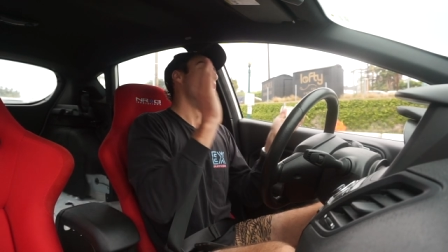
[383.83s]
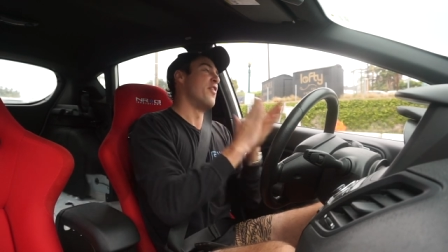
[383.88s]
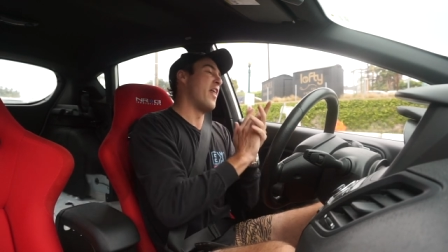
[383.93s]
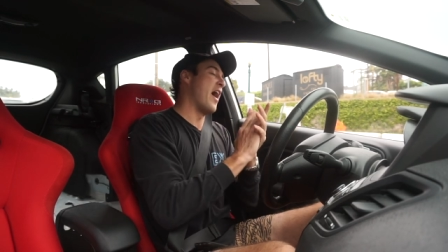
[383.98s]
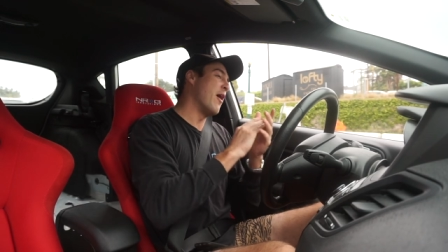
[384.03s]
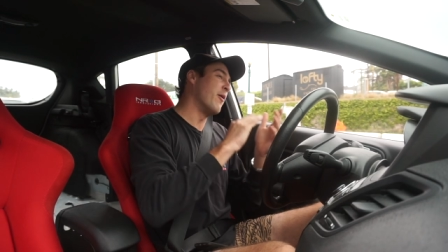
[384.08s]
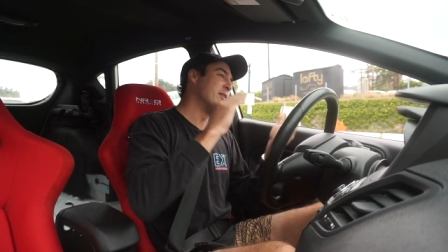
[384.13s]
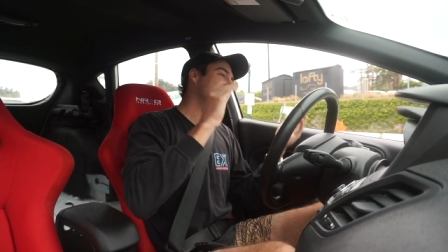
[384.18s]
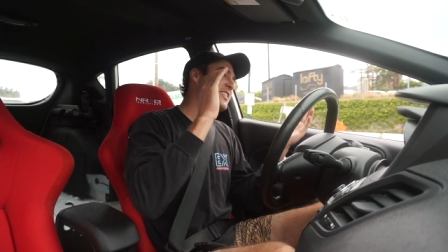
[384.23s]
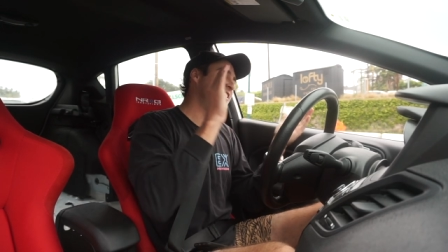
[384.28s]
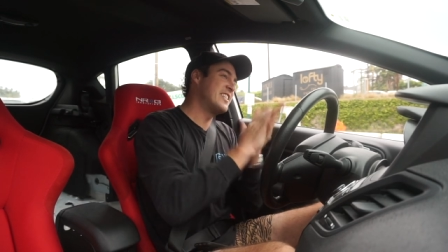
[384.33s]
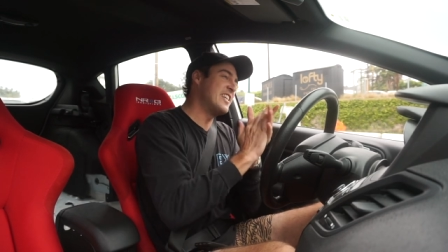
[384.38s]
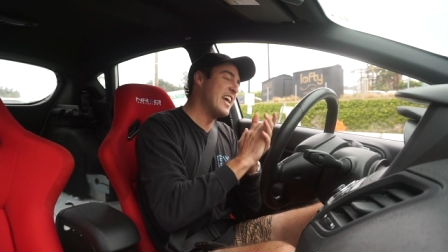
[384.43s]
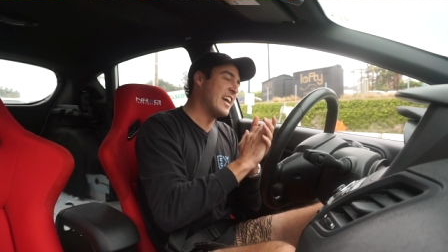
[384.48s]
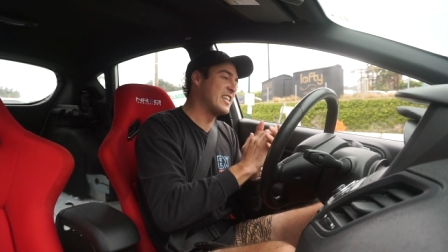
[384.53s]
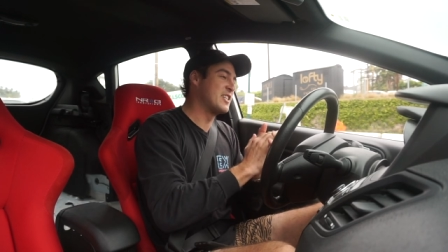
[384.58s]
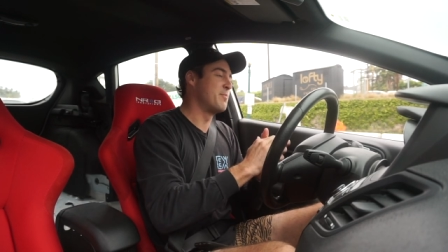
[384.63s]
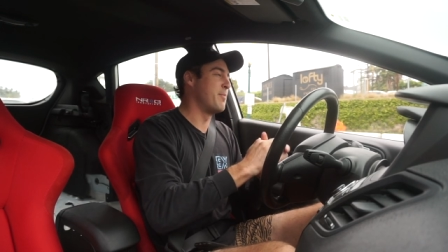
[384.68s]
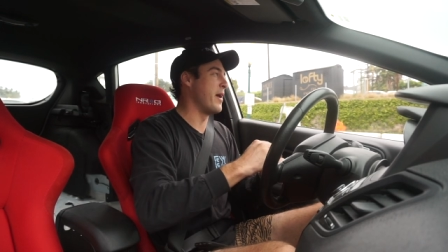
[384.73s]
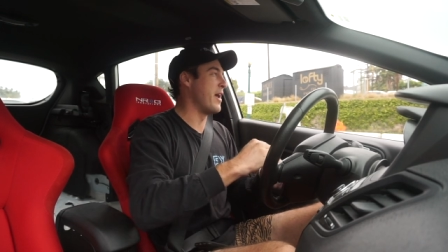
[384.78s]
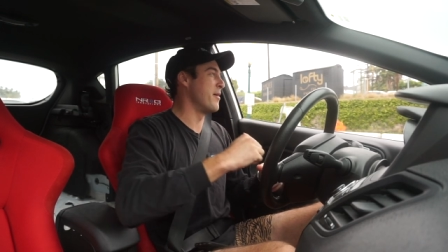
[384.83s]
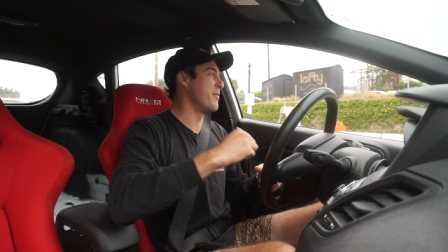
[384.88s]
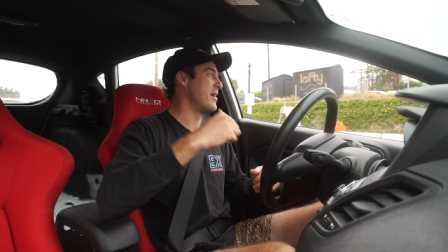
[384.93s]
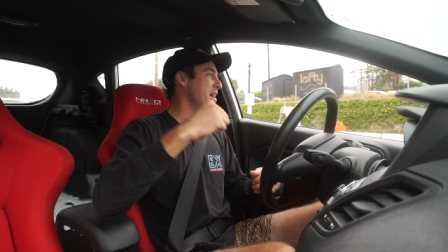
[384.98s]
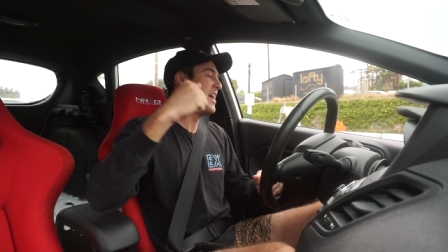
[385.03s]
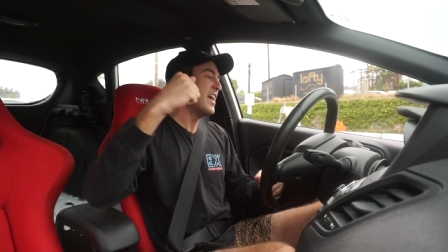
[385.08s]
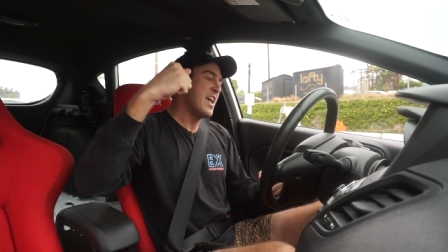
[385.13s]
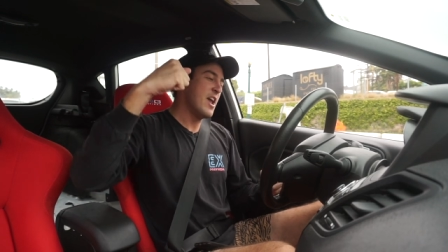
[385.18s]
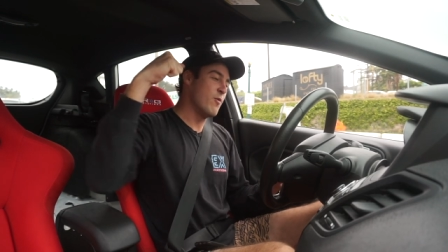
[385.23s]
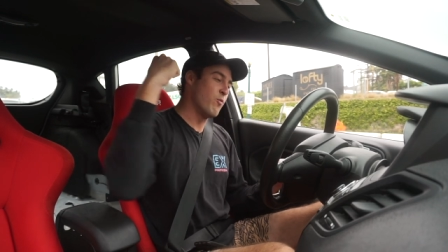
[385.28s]
That was six,
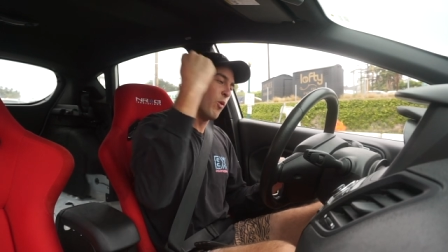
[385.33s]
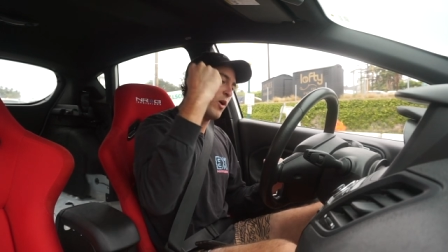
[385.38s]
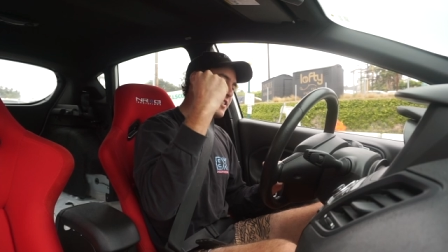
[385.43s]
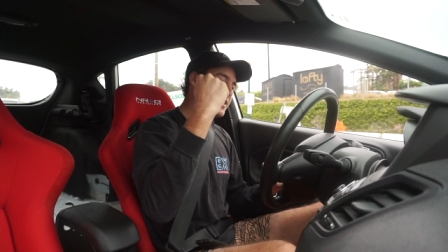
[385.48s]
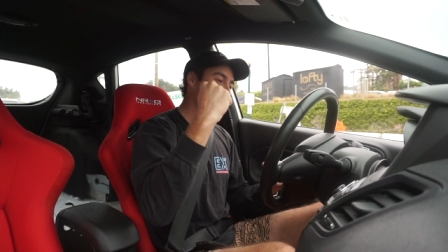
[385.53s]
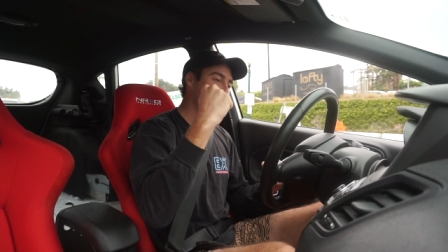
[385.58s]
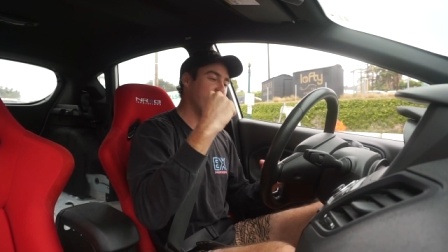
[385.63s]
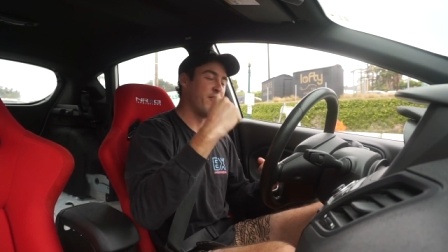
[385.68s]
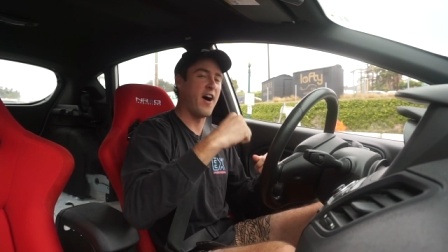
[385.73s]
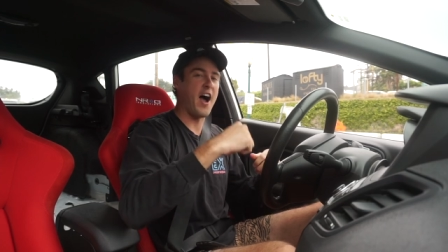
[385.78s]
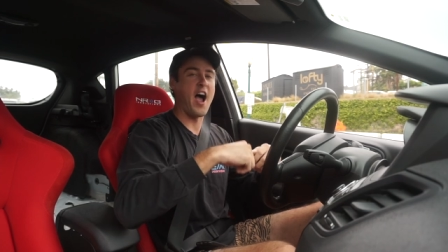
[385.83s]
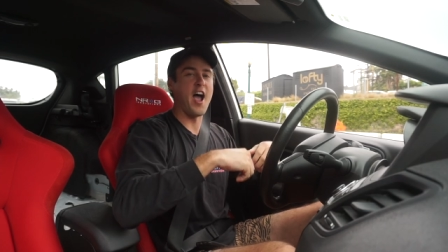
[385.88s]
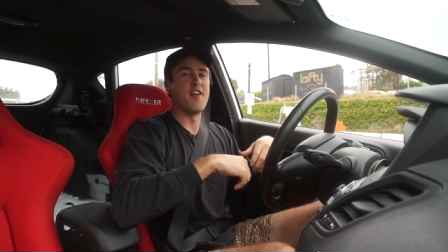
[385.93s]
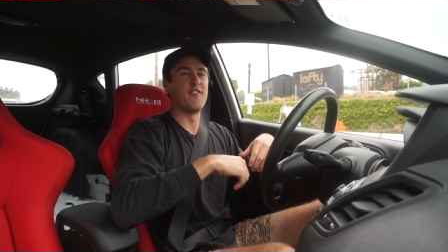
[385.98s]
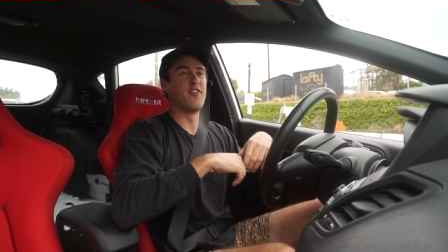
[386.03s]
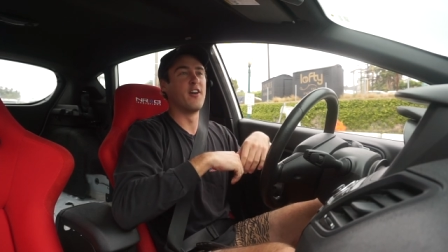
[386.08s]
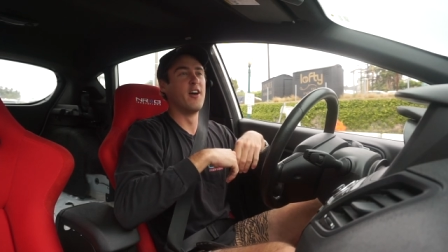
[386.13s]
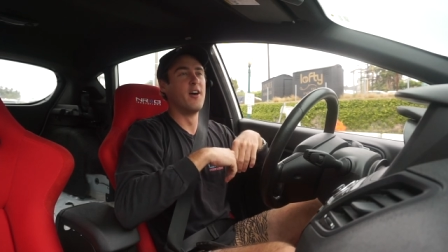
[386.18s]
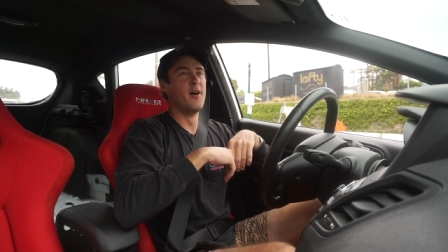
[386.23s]
baby. It wasn't five.